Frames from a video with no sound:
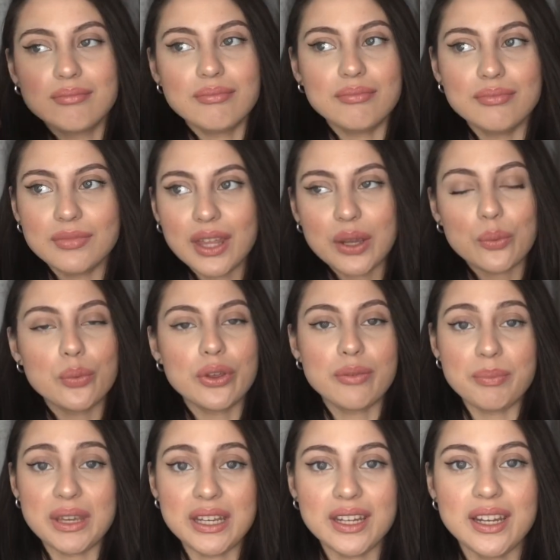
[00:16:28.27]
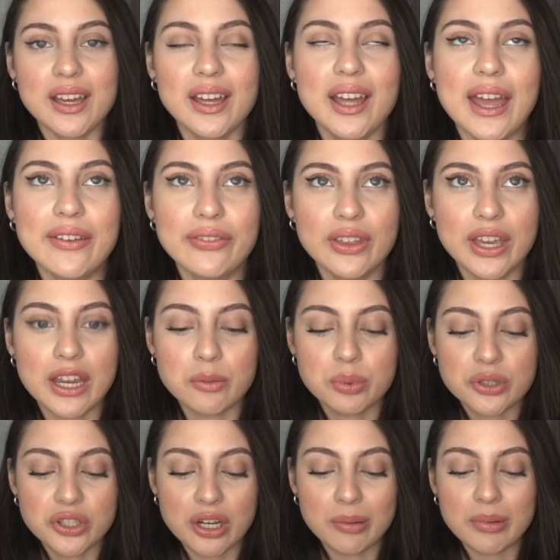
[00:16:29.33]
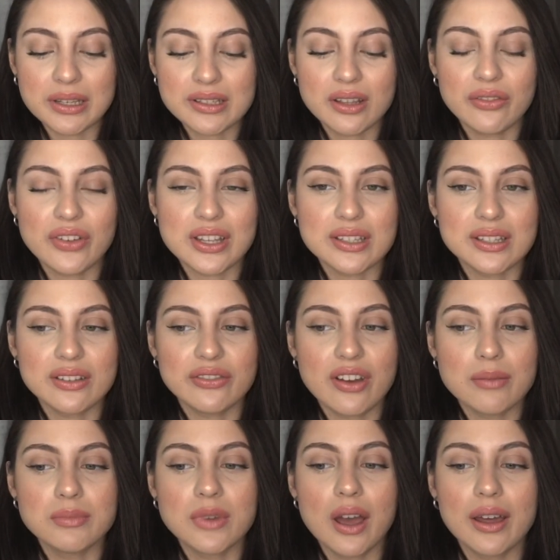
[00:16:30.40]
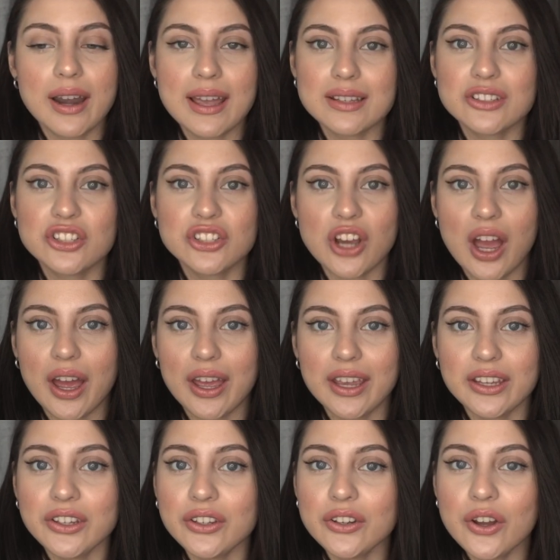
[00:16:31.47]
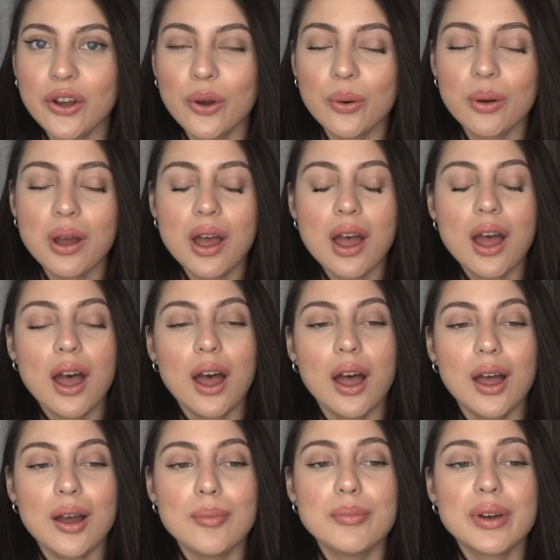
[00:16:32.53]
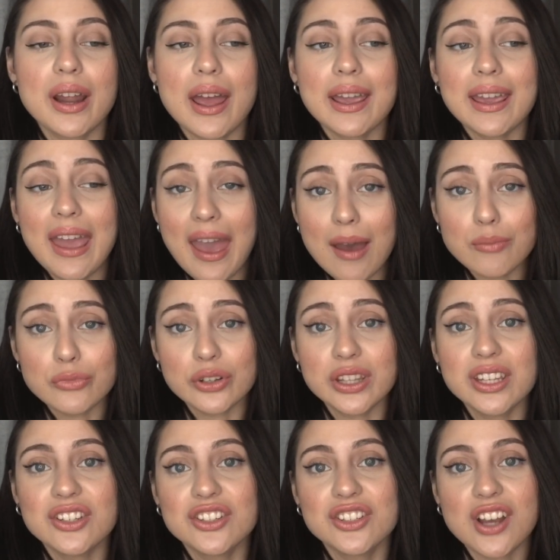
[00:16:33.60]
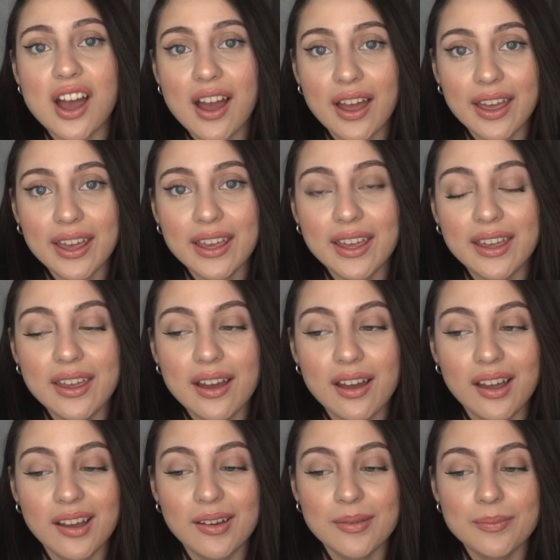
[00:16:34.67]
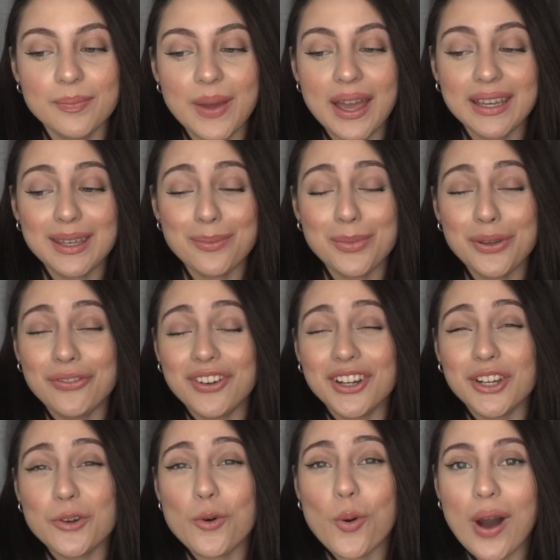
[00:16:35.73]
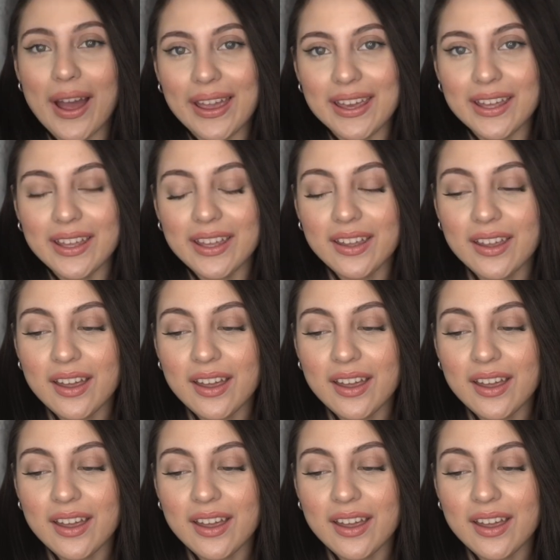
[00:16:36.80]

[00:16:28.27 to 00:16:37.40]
like with media, I feel like I portray myself as if I'm not as shy, you know? But I am really shy. I can be very quiet.